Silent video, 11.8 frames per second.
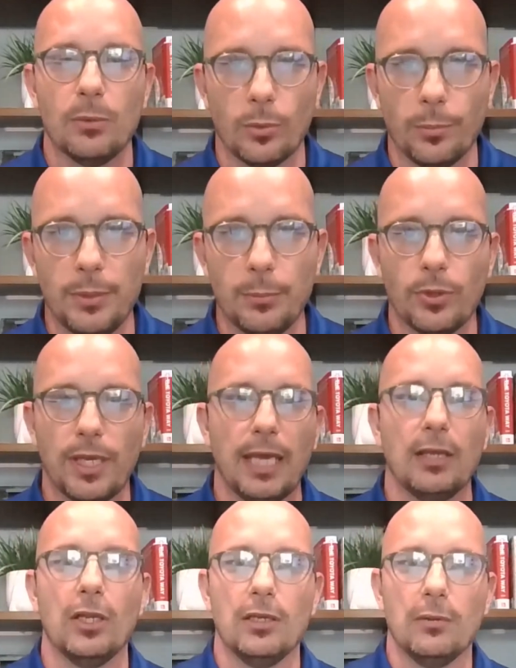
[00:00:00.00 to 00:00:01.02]
where people
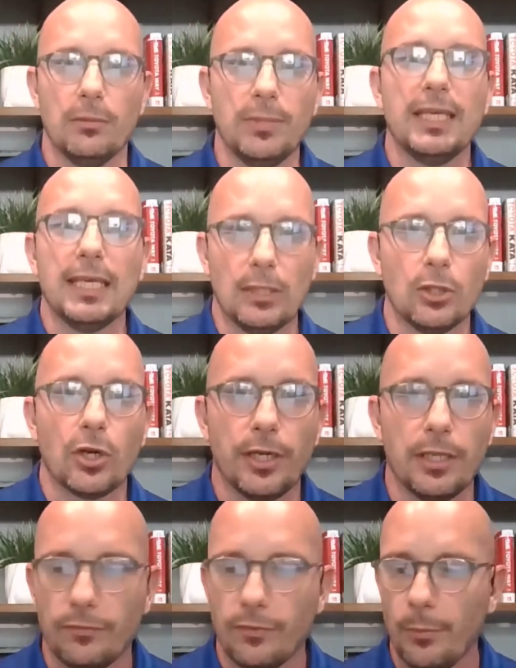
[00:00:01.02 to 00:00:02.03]
can begin
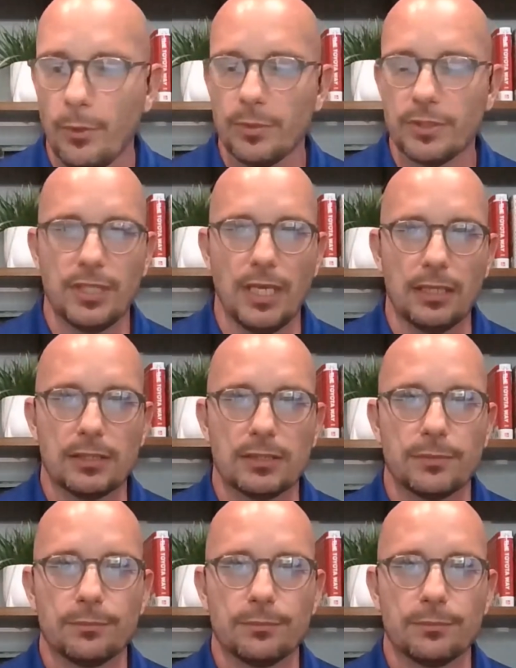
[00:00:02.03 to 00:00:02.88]
learning from their mistakes?